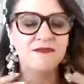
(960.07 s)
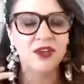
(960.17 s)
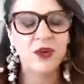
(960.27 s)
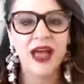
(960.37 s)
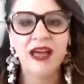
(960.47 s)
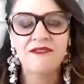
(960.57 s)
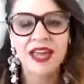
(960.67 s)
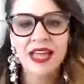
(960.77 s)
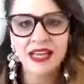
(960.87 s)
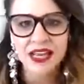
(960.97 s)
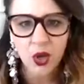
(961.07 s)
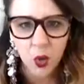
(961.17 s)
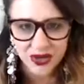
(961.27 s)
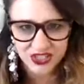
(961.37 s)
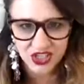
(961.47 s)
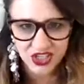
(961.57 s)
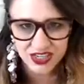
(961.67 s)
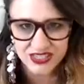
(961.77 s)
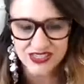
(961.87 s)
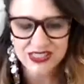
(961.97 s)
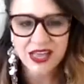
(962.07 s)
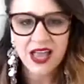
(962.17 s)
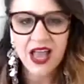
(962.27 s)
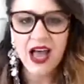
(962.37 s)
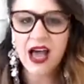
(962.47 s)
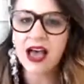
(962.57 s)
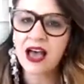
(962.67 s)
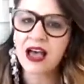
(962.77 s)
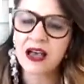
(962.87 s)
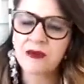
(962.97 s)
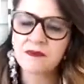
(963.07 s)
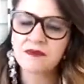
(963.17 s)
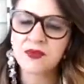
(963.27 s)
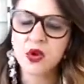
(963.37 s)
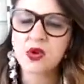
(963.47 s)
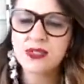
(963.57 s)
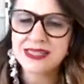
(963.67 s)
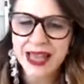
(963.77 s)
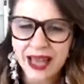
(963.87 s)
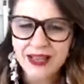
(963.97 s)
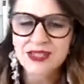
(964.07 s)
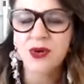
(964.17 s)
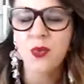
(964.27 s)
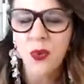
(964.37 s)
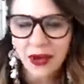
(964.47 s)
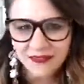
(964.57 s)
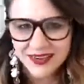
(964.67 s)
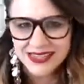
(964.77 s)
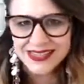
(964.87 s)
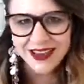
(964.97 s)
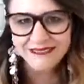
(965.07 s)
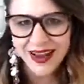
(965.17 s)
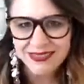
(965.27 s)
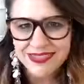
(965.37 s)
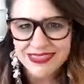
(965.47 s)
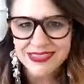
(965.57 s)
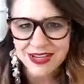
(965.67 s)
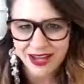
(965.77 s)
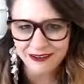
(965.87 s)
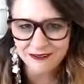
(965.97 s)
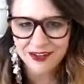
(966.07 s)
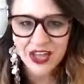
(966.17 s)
if you have any questions or doubts or worries around this stuff,